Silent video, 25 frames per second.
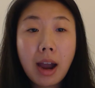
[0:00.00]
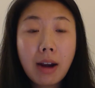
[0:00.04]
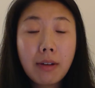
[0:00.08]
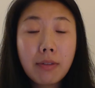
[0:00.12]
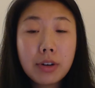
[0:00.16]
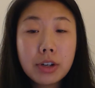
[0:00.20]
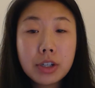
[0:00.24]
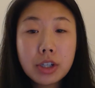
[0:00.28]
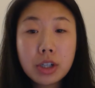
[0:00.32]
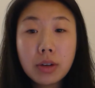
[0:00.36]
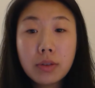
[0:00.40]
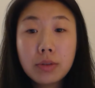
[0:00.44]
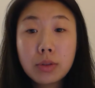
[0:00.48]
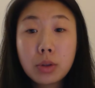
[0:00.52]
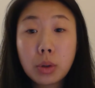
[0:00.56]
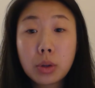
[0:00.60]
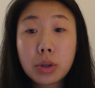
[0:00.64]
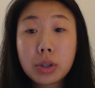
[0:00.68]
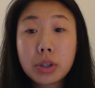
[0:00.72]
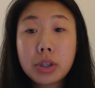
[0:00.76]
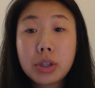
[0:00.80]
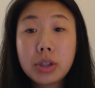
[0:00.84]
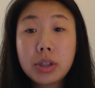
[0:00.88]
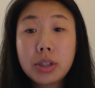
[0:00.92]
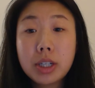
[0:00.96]
average of door
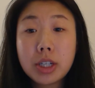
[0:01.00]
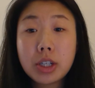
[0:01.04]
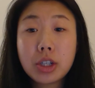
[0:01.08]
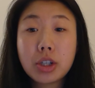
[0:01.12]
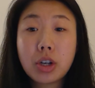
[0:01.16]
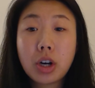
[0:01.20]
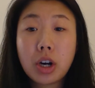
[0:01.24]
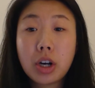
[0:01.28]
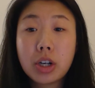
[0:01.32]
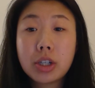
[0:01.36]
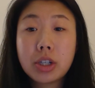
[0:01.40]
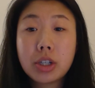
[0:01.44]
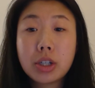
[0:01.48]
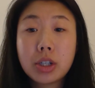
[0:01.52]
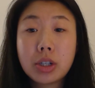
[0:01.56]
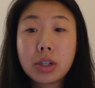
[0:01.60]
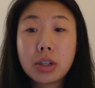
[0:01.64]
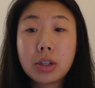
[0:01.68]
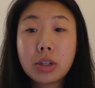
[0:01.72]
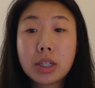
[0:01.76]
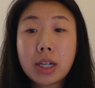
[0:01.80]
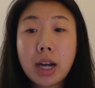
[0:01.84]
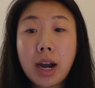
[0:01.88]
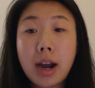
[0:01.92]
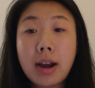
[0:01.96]
to discharge
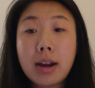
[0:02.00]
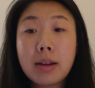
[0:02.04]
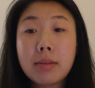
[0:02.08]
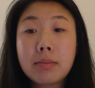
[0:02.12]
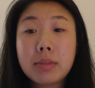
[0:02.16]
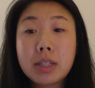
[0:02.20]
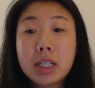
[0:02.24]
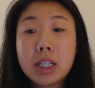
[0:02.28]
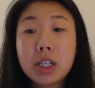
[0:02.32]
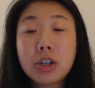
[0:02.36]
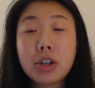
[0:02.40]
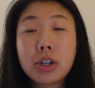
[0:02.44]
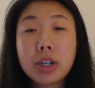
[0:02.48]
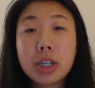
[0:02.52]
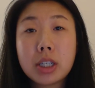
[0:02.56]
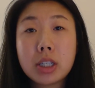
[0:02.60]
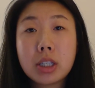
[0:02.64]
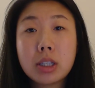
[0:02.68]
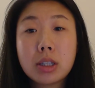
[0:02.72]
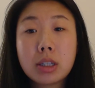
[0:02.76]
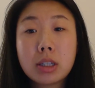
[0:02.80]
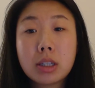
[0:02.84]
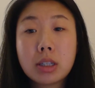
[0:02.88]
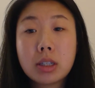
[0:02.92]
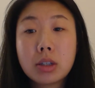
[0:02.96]
time
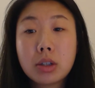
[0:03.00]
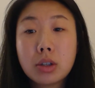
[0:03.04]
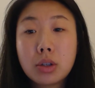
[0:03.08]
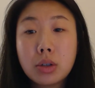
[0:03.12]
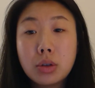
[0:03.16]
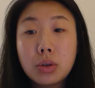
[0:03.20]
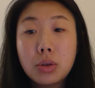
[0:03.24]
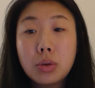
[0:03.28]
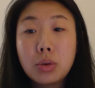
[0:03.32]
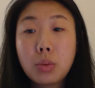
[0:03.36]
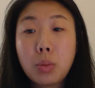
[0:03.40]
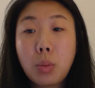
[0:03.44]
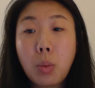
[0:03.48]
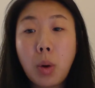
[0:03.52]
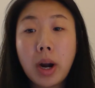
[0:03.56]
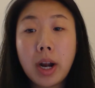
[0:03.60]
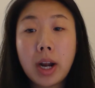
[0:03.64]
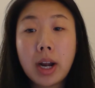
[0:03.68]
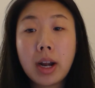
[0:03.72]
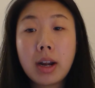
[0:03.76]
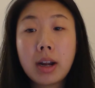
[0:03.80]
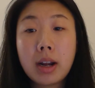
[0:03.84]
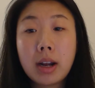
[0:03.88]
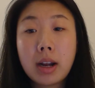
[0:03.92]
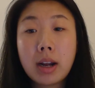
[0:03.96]
decrease to
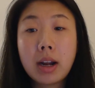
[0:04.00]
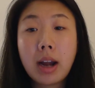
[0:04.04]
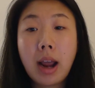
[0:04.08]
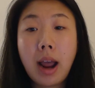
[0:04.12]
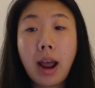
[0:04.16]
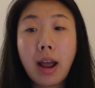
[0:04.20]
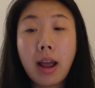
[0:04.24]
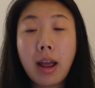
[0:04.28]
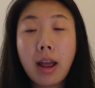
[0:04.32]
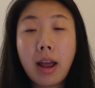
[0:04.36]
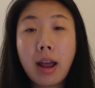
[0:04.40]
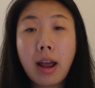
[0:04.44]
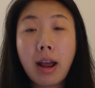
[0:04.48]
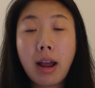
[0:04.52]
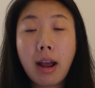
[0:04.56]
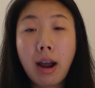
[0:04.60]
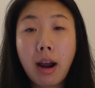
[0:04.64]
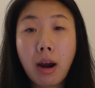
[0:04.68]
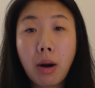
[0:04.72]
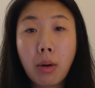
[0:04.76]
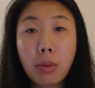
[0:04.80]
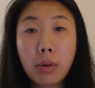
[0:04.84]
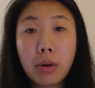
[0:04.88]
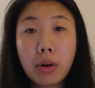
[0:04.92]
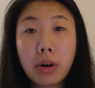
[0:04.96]
1
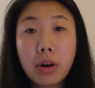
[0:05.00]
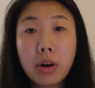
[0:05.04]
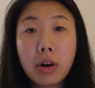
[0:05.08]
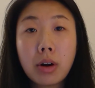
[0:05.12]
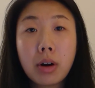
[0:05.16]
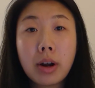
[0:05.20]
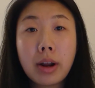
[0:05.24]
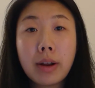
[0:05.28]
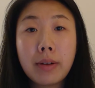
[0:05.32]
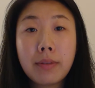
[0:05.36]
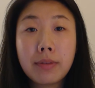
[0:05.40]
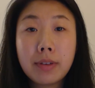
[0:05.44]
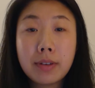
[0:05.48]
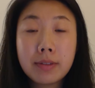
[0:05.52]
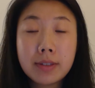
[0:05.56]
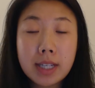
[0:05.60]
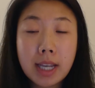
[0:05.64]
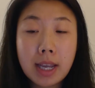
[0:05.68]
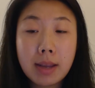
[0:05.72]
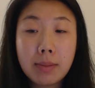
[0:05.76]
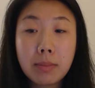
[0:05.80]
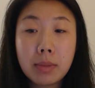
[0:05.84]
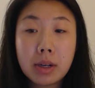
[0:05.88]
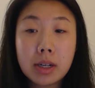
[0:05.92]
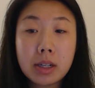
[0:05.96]
hour and
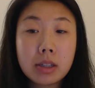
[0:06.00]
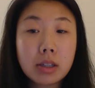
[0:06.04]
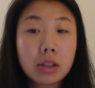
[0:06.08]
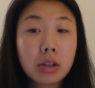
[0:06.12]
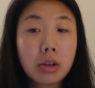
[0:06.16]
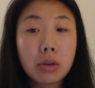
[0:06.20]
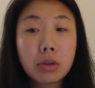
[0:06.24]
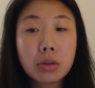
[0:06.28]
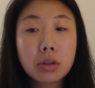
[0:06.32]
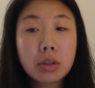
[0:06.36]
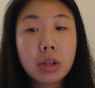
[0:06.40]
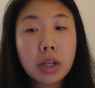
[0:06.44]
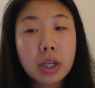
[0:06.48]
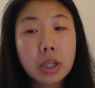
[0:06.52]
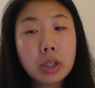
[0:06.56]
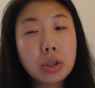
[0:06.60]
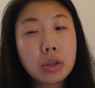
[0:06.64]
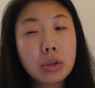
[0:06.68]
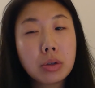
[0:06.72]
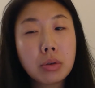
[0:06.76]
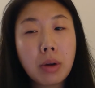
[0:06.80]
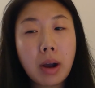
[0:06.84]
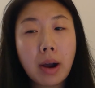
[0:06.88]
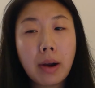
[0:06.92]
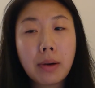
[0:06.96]
58 minutes, close to like
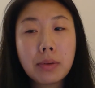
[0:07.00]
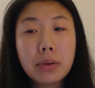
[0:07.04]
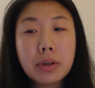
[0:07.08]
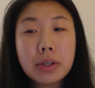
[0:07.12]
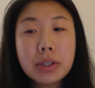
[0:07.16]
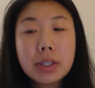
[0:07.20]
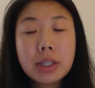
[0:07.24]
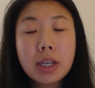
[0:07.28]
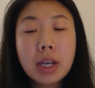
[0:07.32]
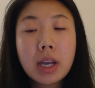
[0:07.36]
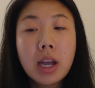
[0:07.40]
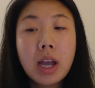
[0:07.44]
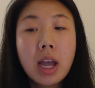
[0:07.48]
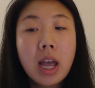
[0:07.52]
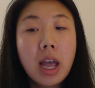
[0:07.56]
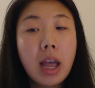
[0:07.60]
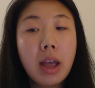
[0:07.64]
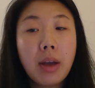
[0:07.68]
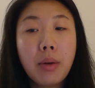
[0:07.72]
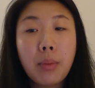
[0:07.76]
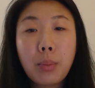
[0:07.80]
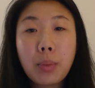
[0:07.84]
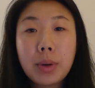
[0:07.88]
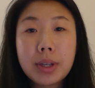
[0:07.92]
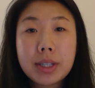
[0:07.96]
2 hours,
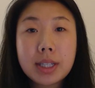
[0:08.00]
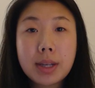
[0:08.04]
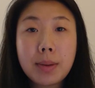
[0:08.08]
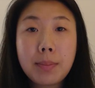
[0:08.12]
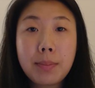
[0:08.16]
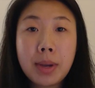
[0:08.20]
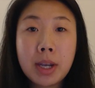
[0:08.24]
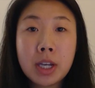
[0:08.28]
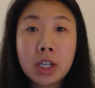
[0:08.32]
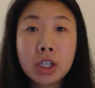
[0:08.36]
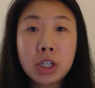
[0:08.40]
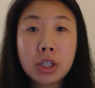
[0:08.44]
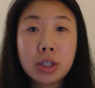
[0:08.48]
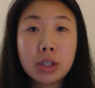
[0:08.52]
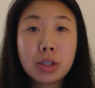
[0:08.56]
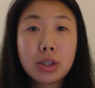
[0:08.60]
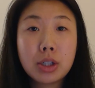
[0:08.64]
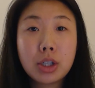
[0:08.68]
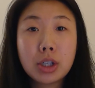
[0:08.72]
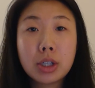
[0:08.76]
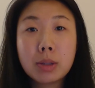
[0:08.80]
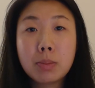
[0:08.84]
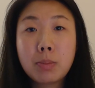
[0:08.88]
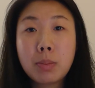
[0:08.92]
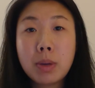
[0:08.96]
and with some patients
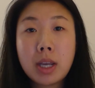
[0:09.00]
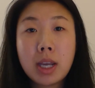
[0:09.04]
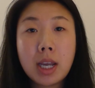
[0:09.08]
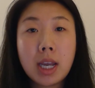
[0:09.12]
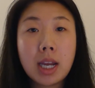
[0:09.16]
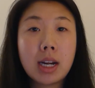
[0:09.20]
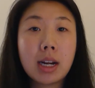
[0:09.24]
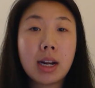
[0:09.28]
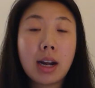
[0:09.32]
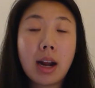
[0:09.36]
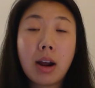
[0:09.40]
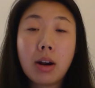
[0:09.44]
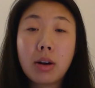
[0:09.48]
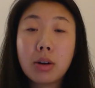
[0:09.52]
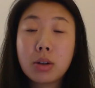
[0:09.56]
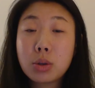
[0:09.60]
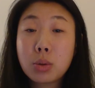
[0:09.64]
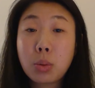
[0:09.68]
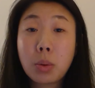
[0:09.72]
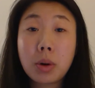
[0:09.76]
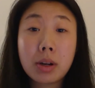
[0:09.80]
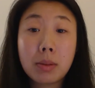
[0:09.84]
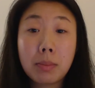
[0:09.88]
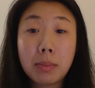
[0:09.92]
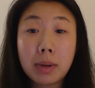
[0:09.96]
just being in and out in
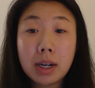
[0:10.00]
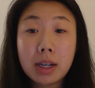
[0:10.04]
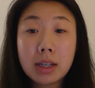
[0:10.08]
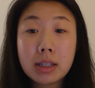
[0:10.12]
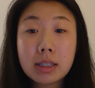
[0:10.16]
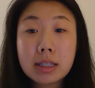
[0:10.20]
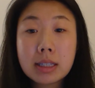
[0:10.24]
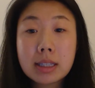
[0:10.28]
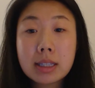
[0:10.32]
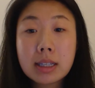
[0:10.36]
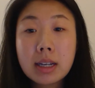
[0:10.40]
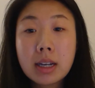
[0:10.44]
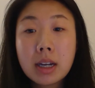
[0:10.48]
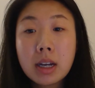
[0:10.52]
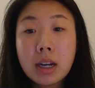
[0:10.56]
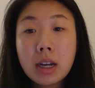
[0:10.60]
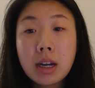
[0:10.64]
20 minutes.